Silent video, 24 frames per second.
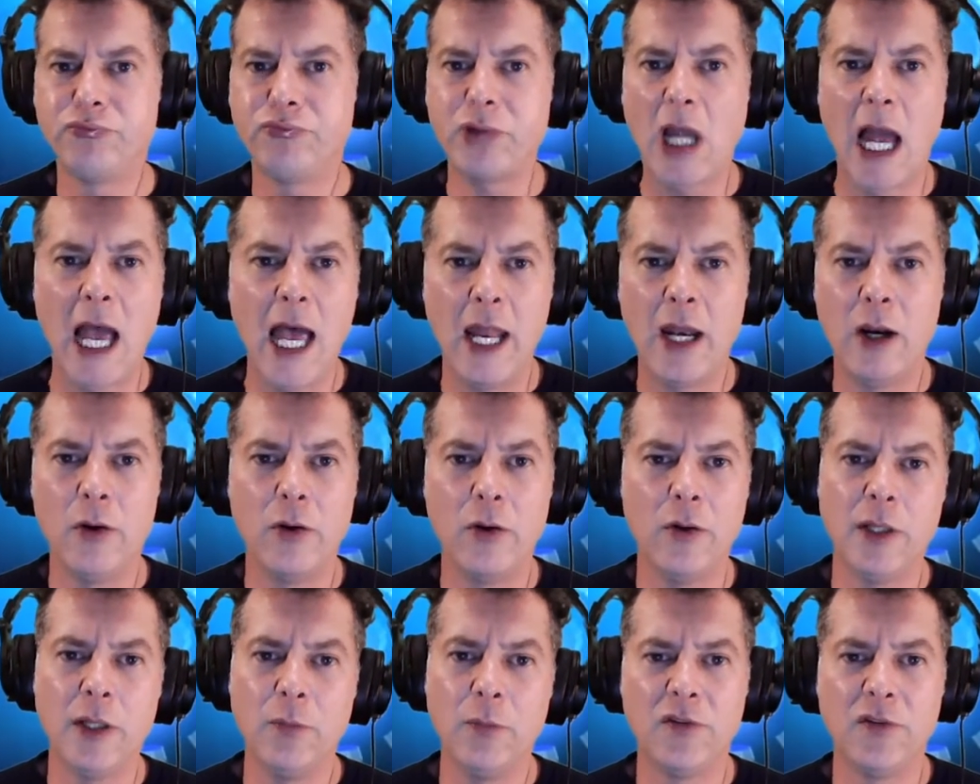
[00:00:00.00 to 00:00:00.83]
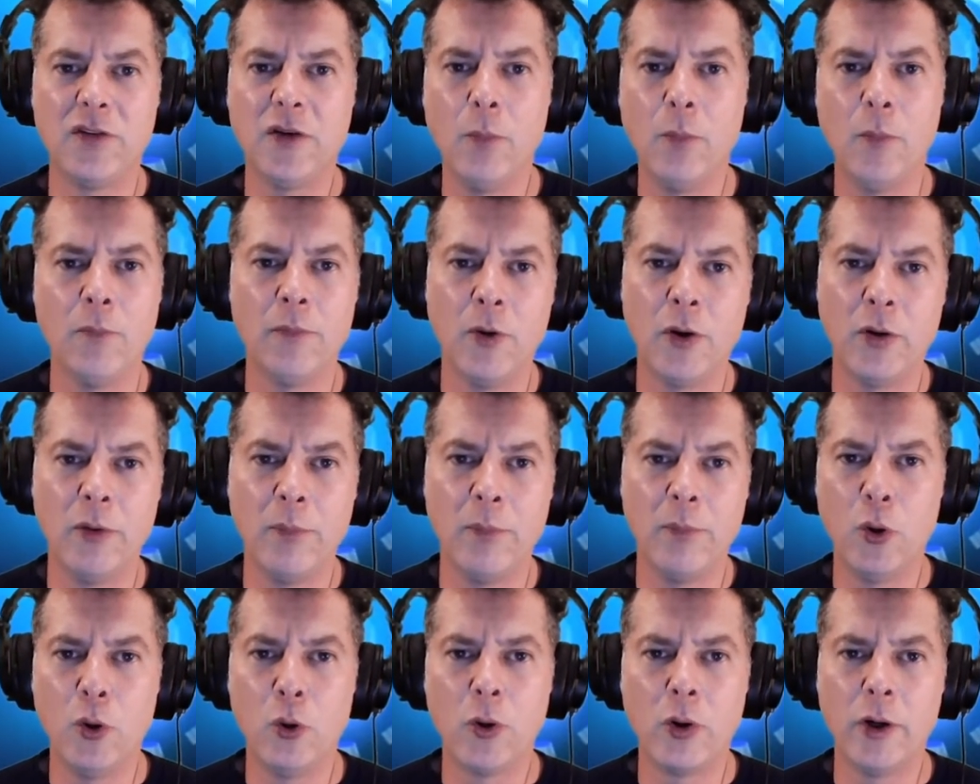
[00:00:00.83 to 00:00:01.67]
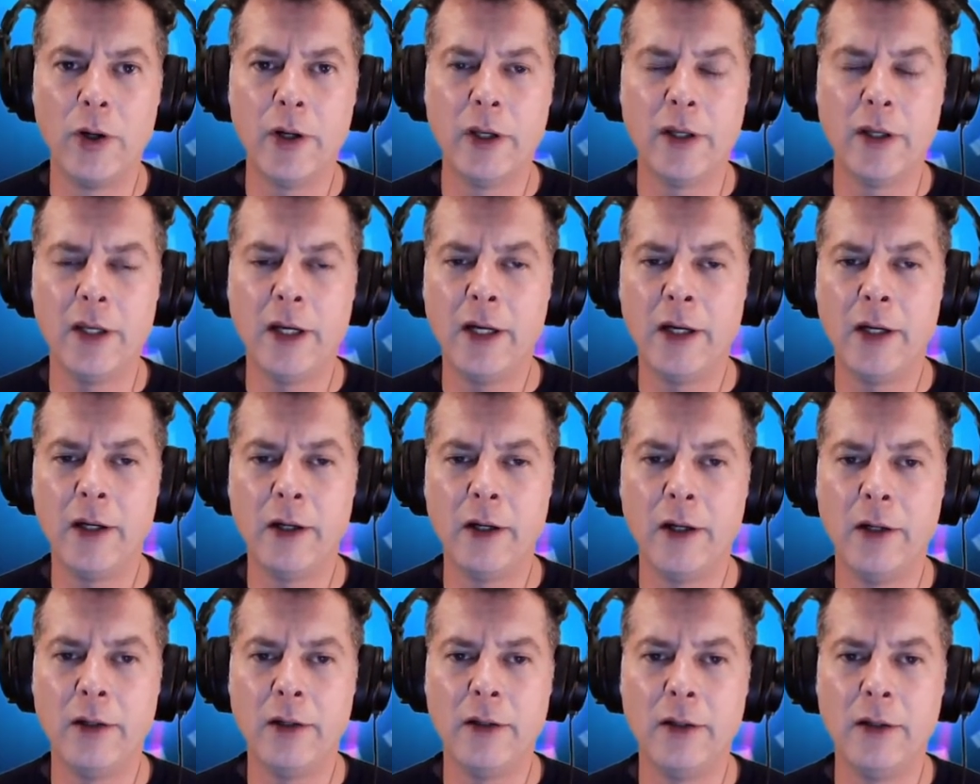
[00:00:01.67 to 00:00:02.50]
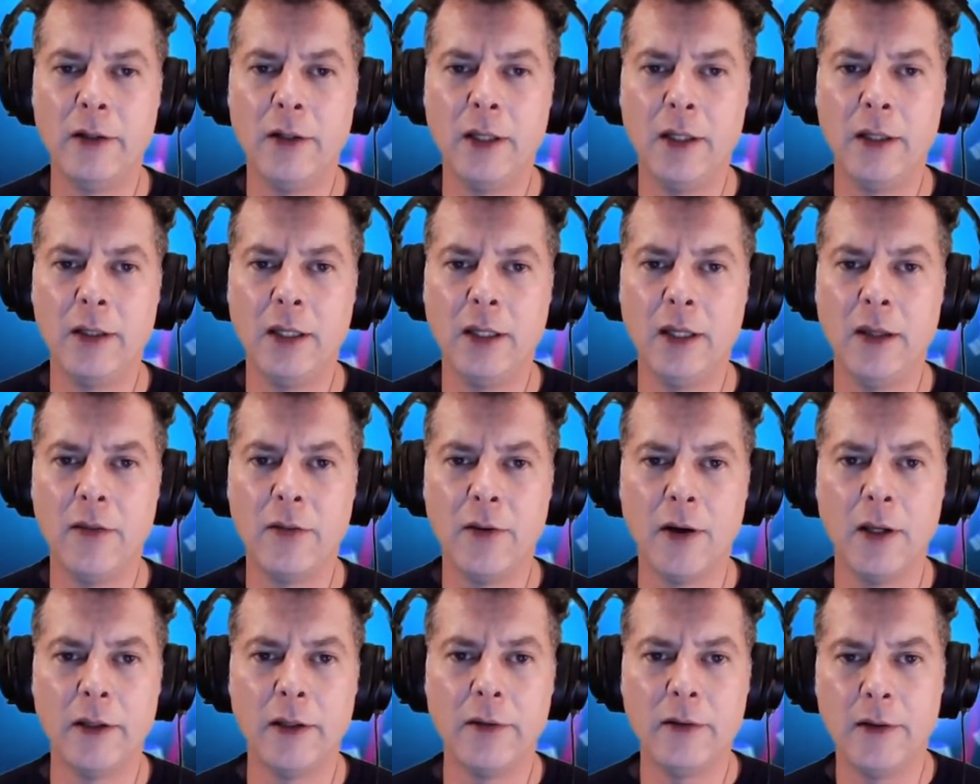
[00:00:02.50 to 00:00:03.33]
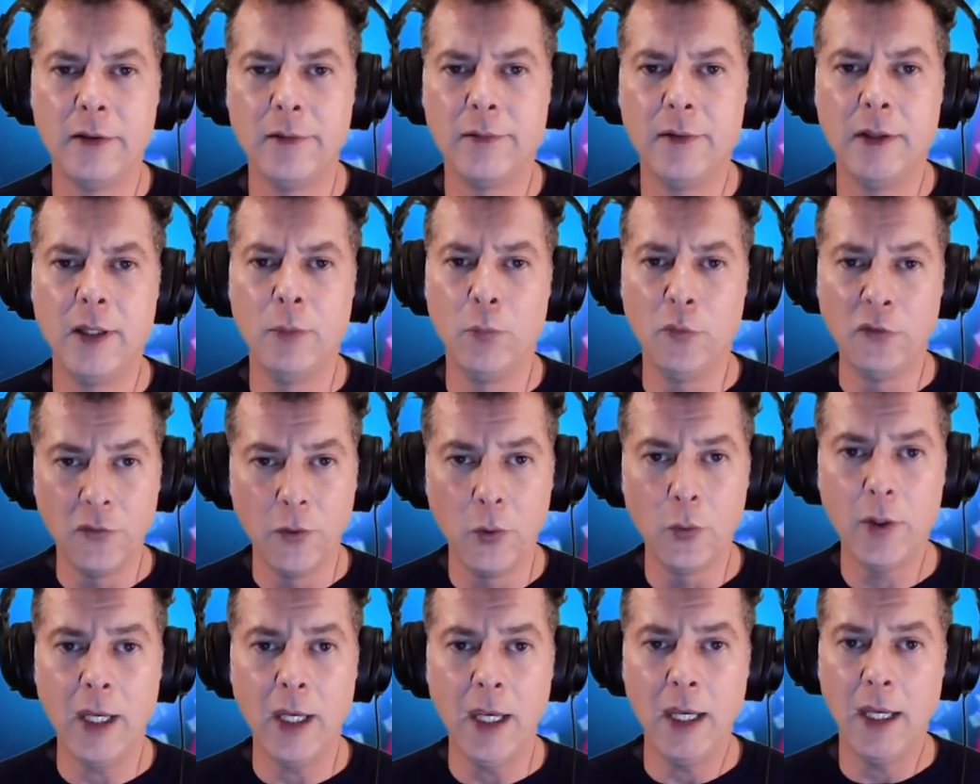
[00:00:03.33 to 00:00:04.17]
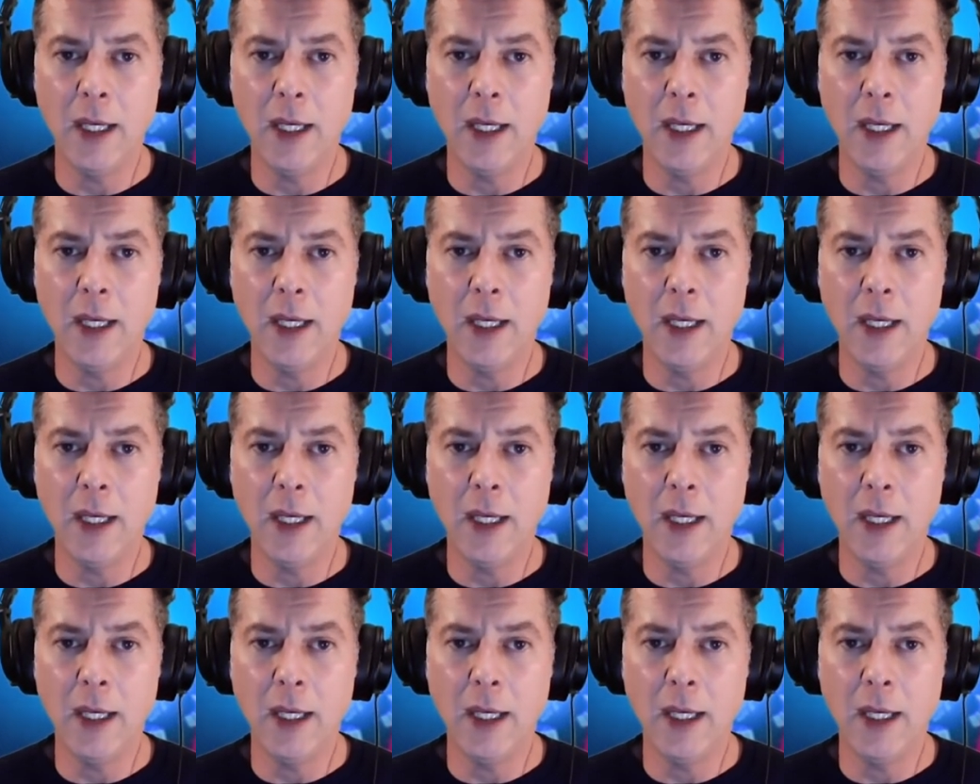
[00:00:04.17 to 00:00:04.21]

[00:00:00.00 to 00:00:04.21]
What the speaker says: I don't know, he was something on the board and there, and he thought that it was okay.